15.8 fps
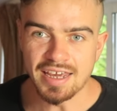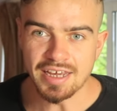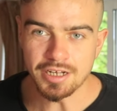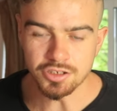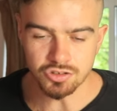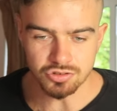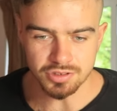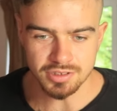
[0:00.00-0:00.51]

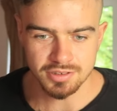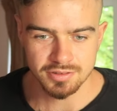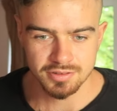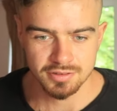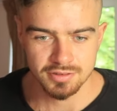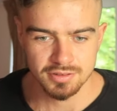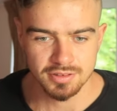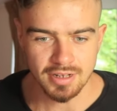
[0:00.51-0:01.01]
Adrian,
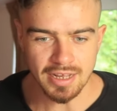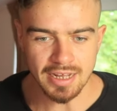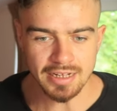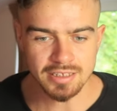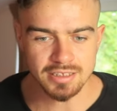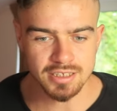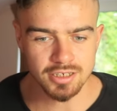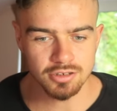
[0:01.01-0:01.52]

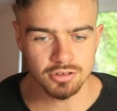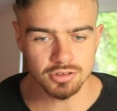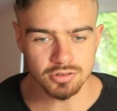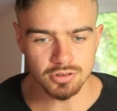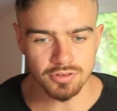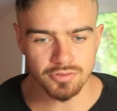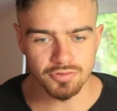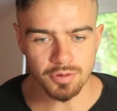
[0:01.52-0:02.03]
18 years
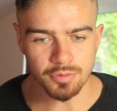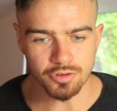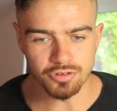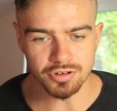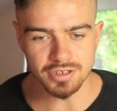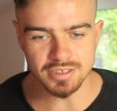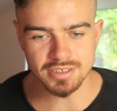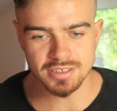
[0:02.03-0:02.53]
old from
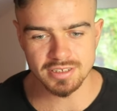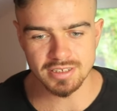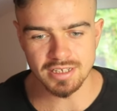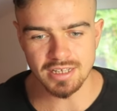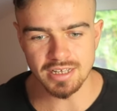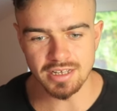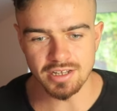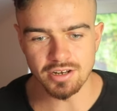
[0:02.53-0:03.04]
Greece
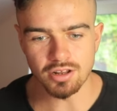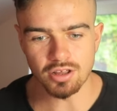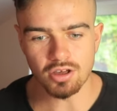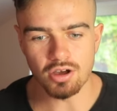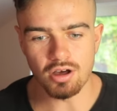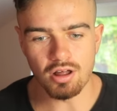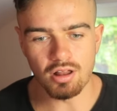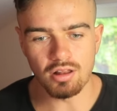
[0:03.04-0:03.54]
in
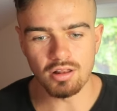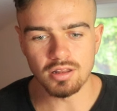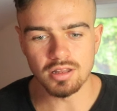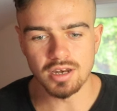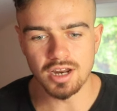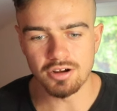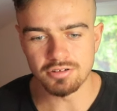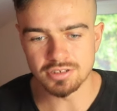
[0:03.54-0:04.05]

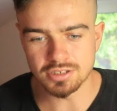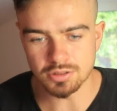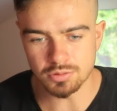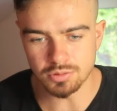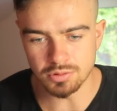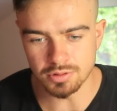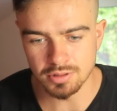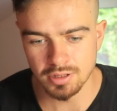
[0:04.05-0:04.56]
culinary
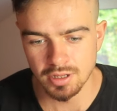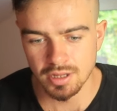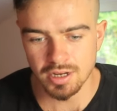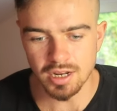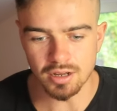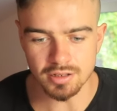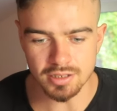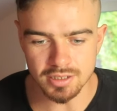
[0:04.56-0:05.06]
school.
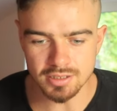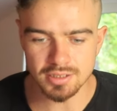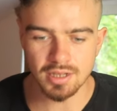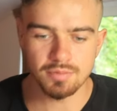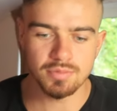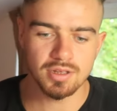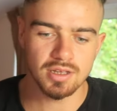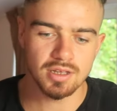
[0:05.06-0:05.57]
Now he
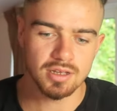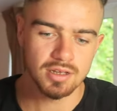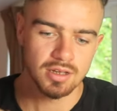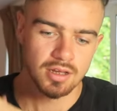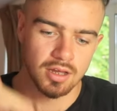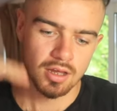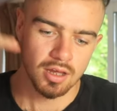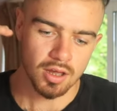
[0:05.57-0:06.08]
sent me
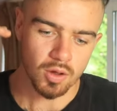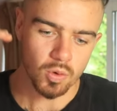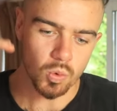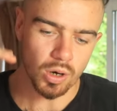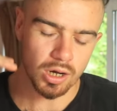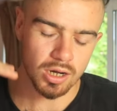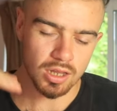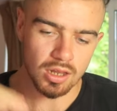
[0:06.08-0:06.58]

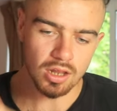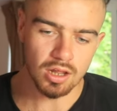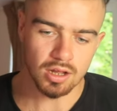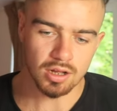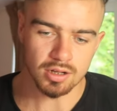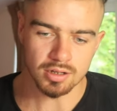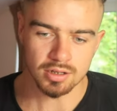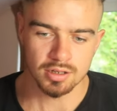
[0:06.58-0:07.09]
quite a
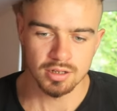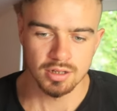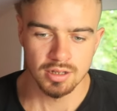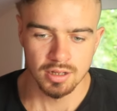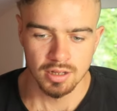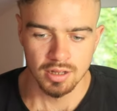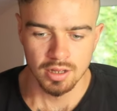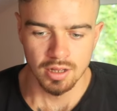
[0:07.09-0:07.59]
long
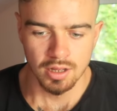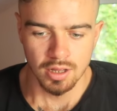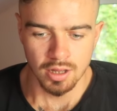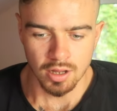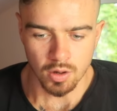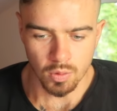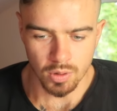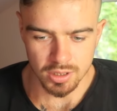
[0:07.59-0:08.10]

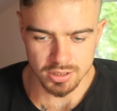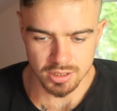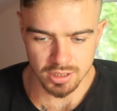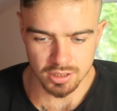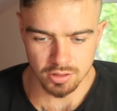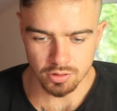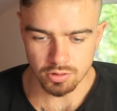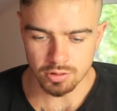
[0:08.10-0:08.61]

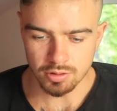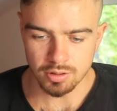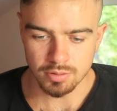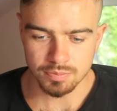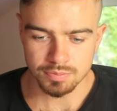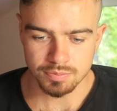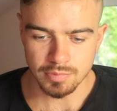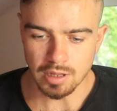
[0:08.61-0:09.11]
question, or
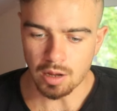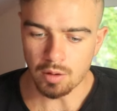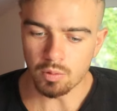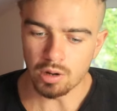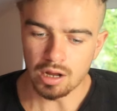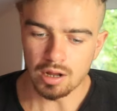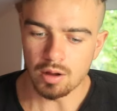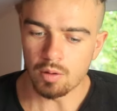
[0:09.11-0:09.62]
I,
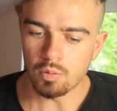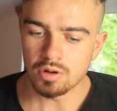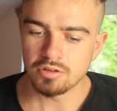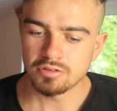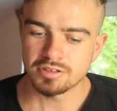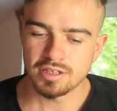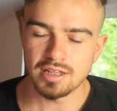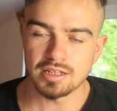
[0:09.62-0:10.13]
wouldn't
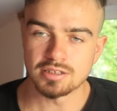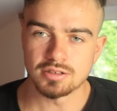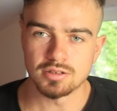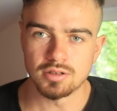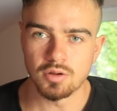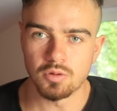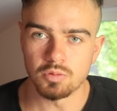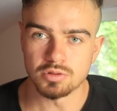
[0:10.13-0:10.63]
you say that
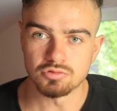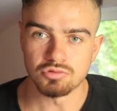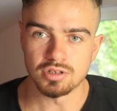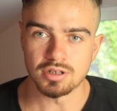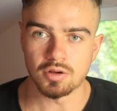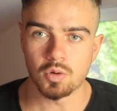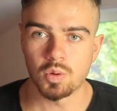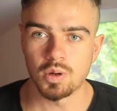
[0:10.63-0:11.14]
it was
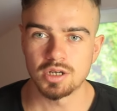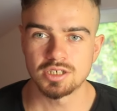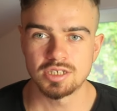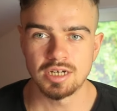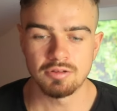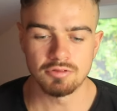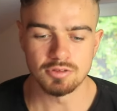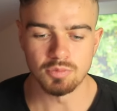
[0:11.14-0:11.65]
really a
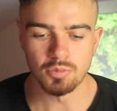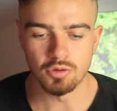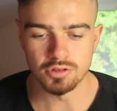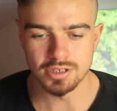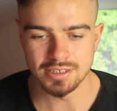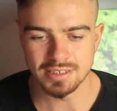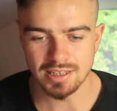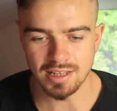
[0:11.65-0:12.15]
question. It was more
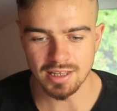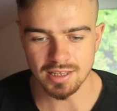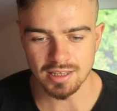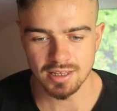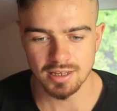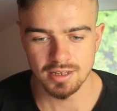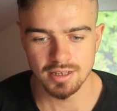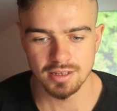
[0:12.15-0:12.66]
just
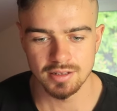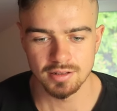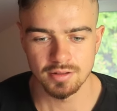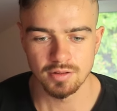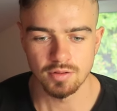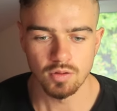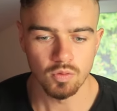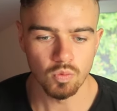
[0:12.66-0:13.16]
like
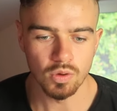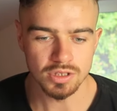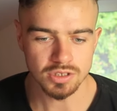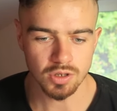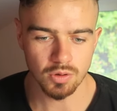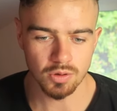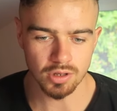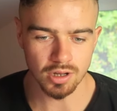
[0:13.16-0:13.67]
what's
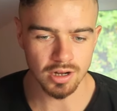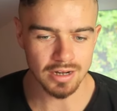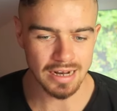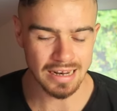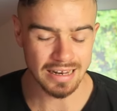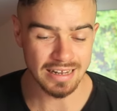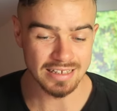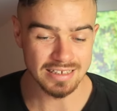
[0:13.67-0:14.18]
going on
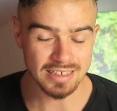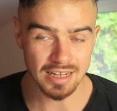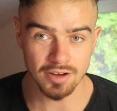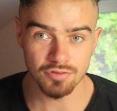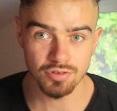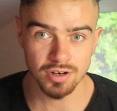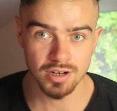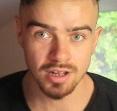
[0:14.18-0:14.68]
in his
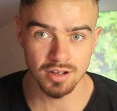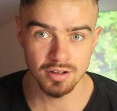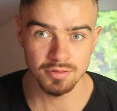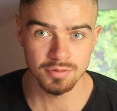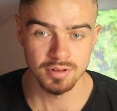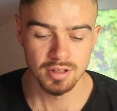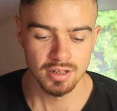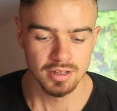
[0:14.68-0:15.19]
life right now
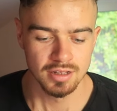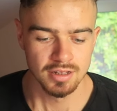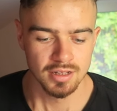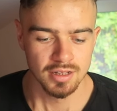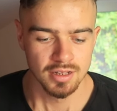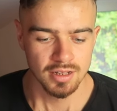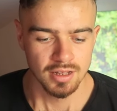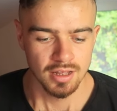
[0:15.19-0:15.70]

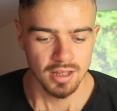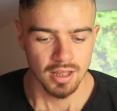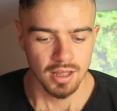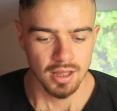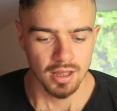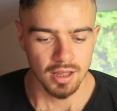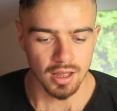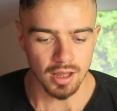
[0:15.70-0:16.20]

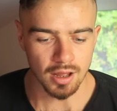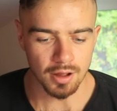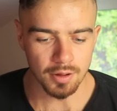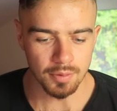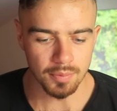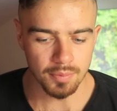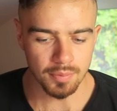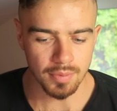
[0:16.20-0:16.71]

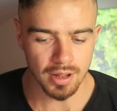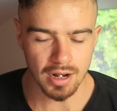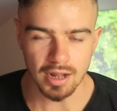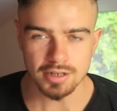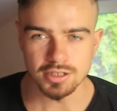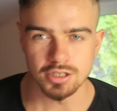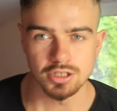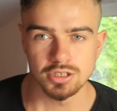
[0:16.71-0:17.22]
um, and
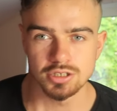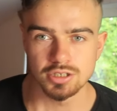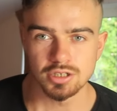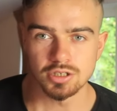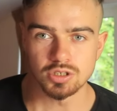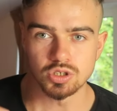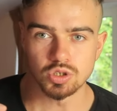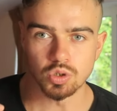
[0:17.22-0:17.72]
I
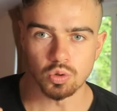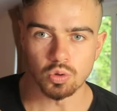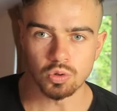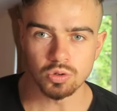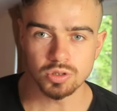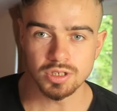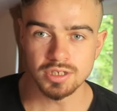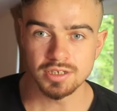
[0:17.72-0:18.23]
just
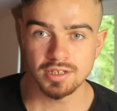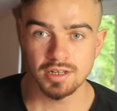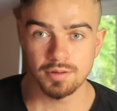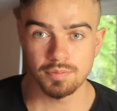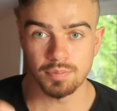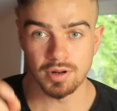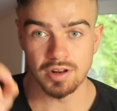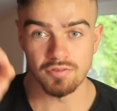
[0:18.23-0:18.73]
shortened
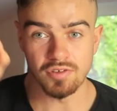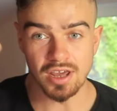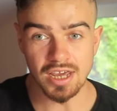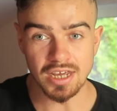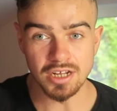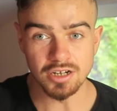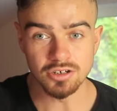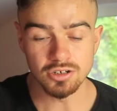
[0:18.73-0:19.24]
it. But if
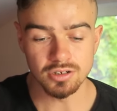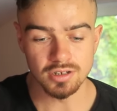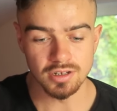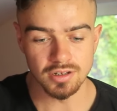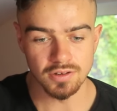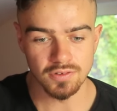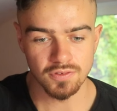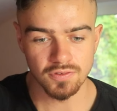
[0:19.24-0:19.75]
Ad,
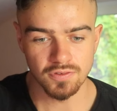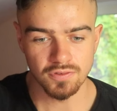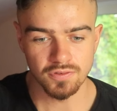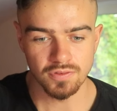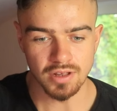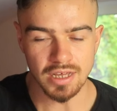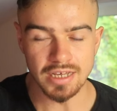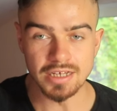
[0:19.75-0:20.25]

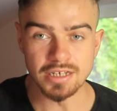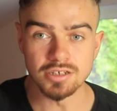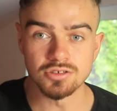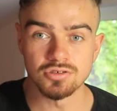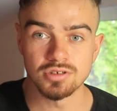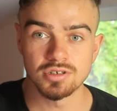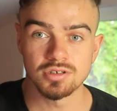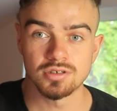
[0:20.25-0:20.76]
if
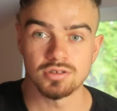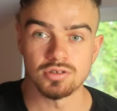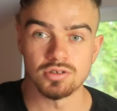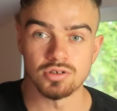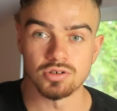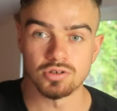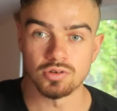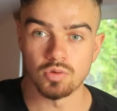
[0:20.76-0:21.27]
Adrian,
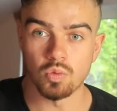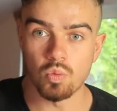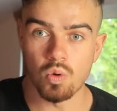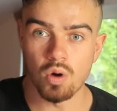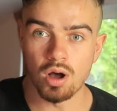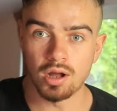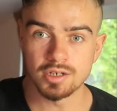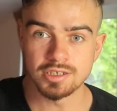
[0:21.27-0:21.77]
you're
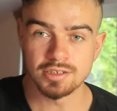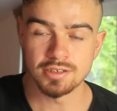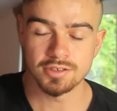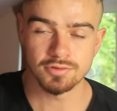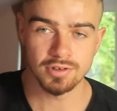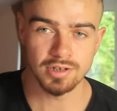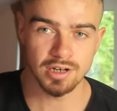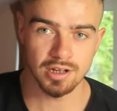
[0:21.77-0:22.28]
watching
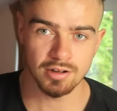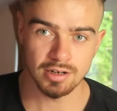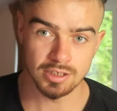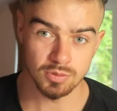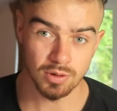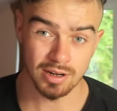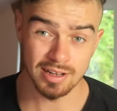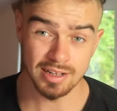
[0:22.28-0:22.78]
this right now, I
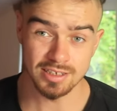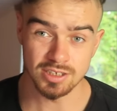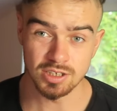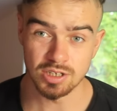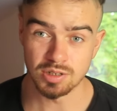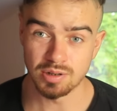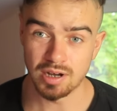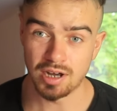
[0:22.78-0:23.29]
just want to let you
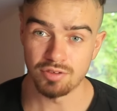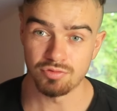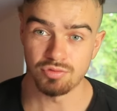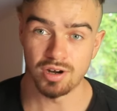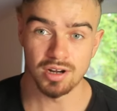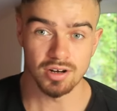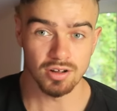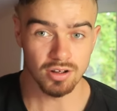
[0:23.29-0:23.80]
know I
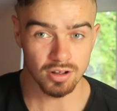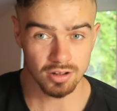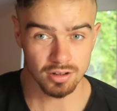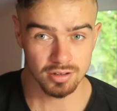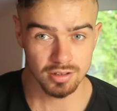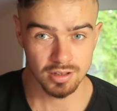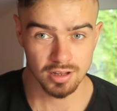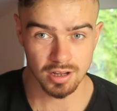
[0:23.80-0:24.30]
read it
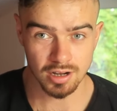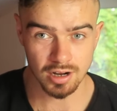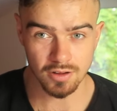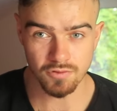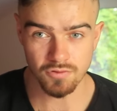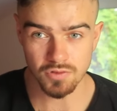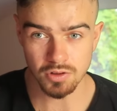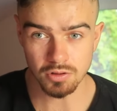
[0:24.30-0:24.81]
all, and I
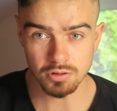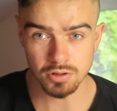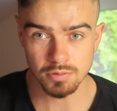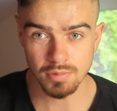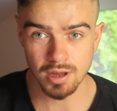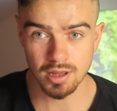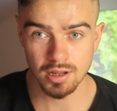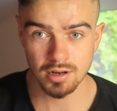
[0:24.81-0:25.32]
feel you,
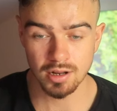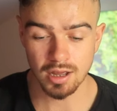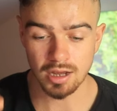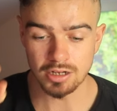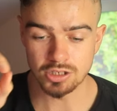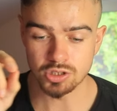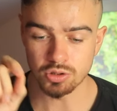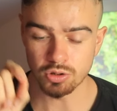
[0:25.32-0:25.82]
man.
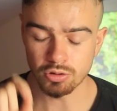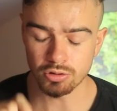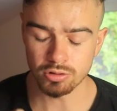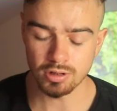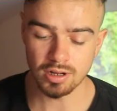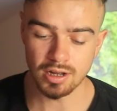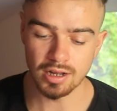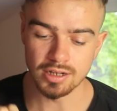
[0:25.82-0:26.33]
I
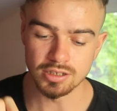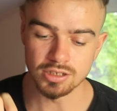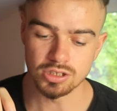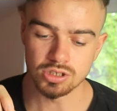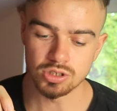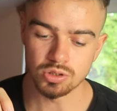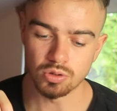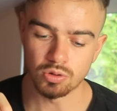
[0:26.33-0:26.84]
short I
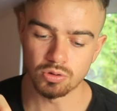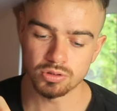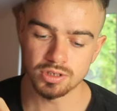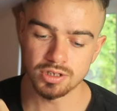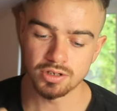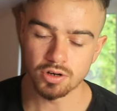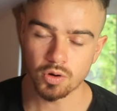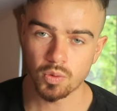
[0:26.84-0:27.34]

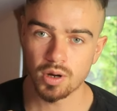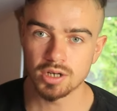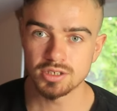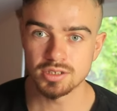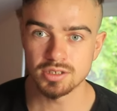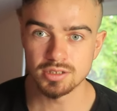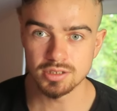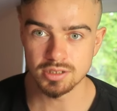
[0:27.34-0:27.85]
shorten your
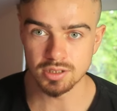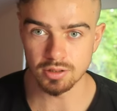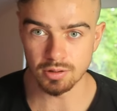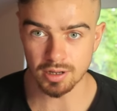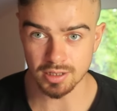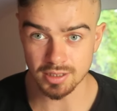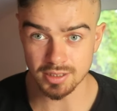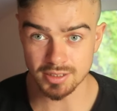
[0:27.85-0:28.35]
questions so
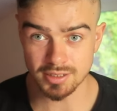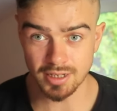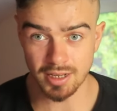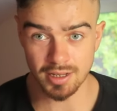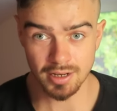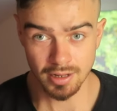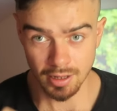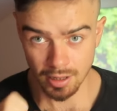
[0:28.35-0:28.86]
I can say
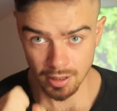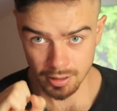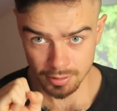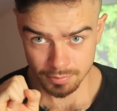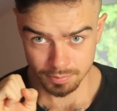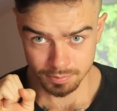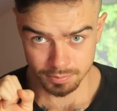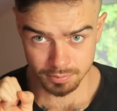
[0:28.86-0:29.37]
it
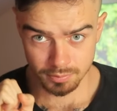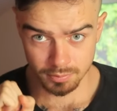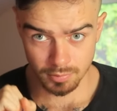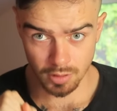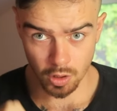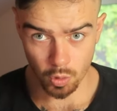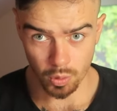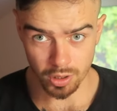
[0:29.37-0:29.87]

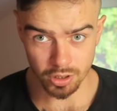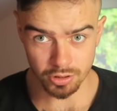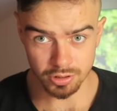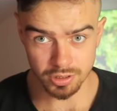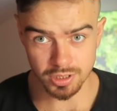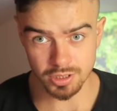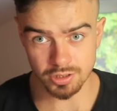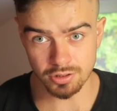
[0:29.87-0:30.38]
quicker
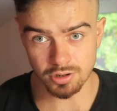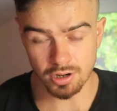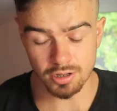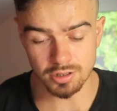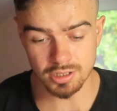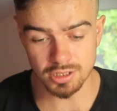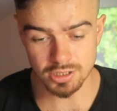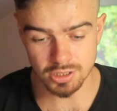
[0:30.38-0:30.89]
here
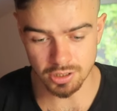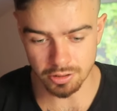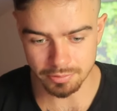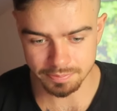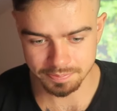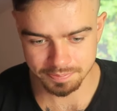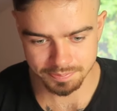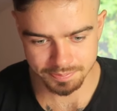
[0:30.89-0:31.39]
on this show.
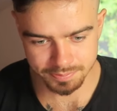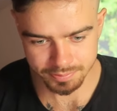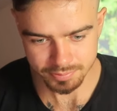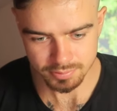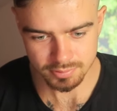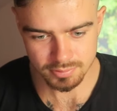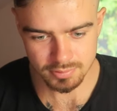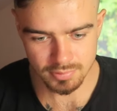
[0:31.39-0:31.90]

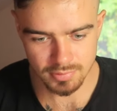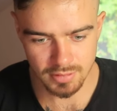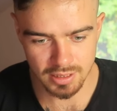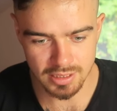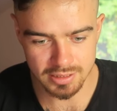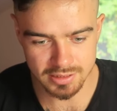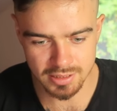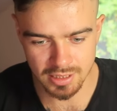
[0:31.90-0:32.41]

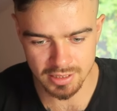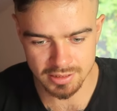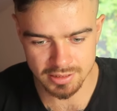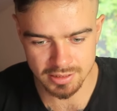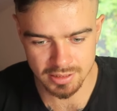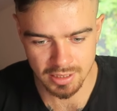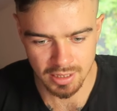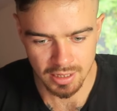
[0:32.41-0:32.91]
He
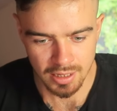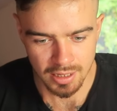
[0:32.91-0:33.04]
says.